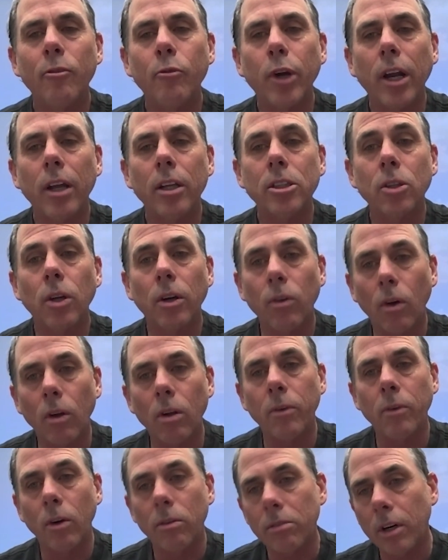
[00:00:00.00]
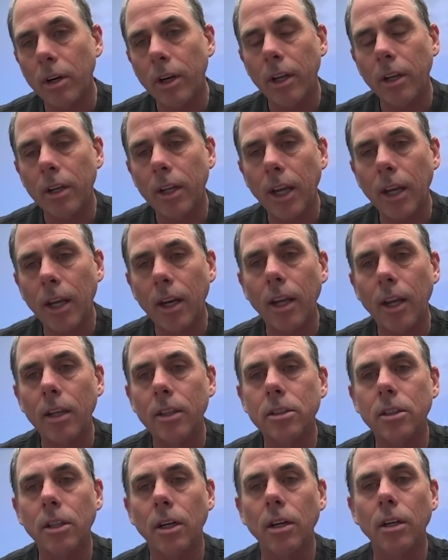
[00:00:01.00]
So I roll him over, and I
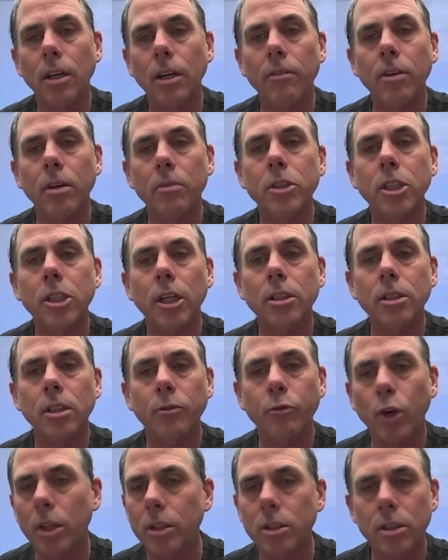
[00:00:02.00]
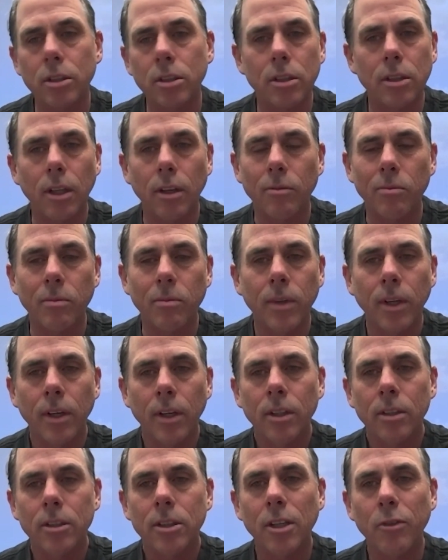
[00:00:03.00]
start giving him chest compressions and give him
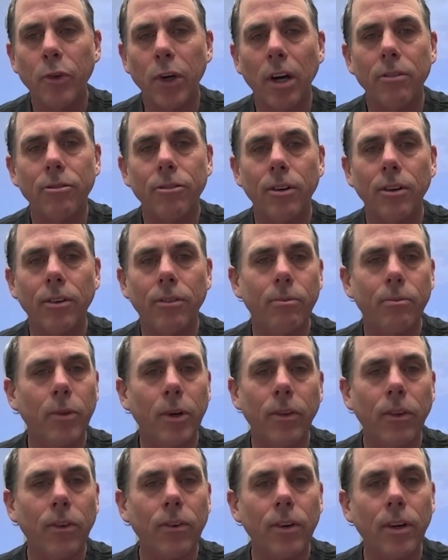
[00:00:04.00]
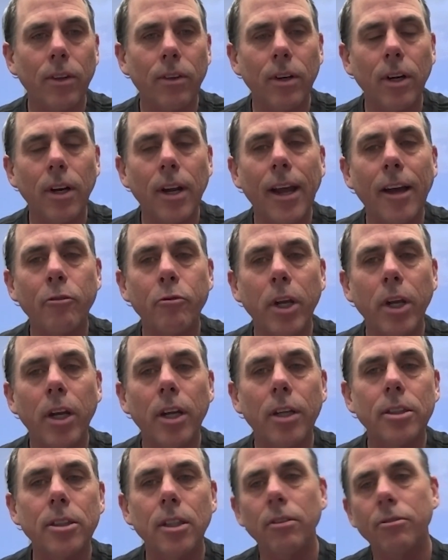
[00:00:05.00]
CPR for about 3.5
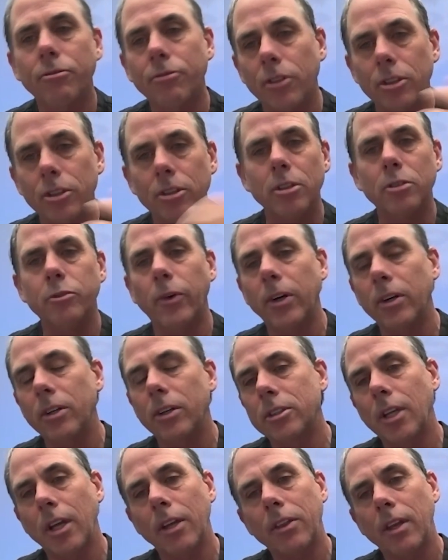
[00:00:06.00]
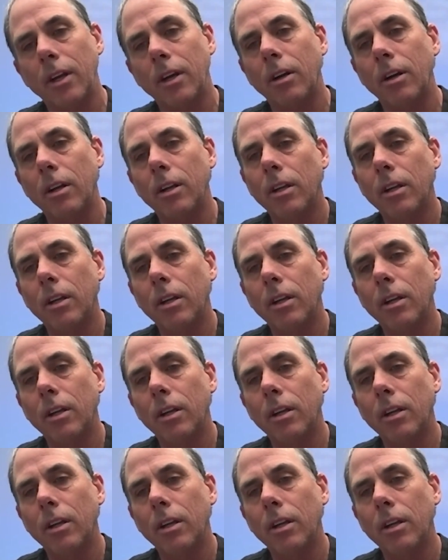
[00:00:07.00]
minutes. And the first responders get there, and